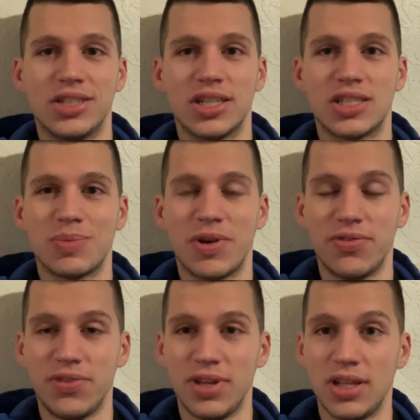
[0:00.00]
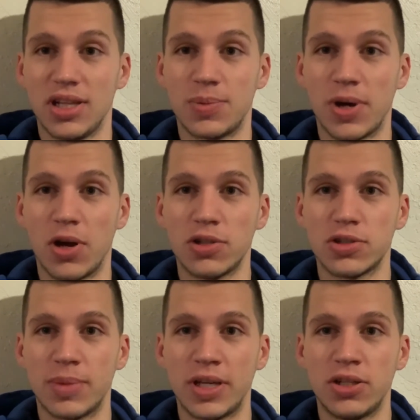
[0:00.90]
just my feelings but
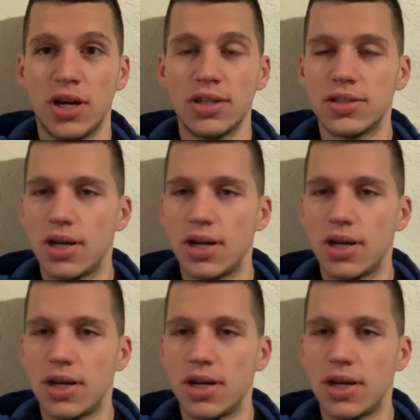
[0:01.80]
also my thoughts.